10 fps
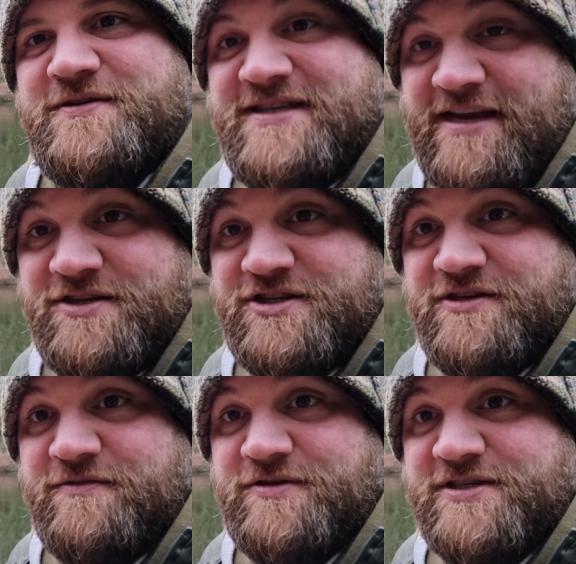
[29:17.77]
tench,
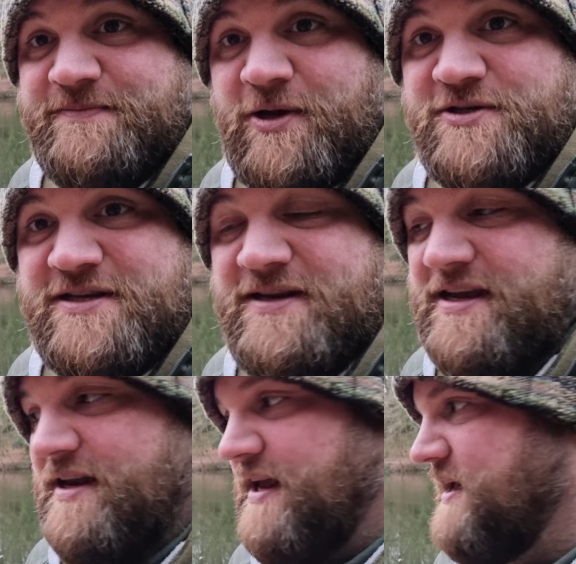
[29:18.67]
which are supposedly
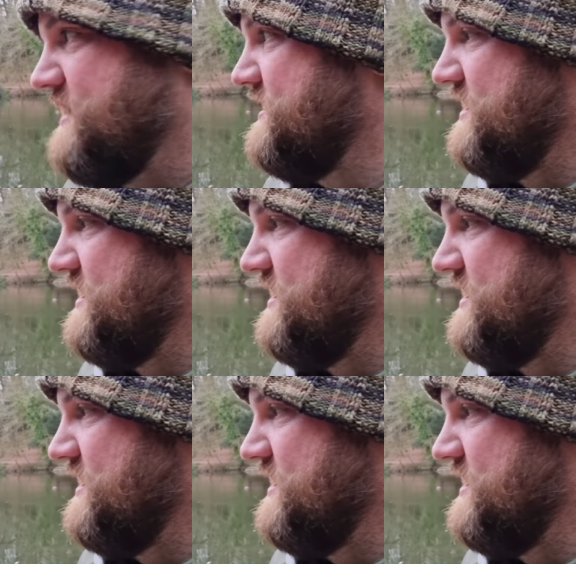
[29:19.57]
in here.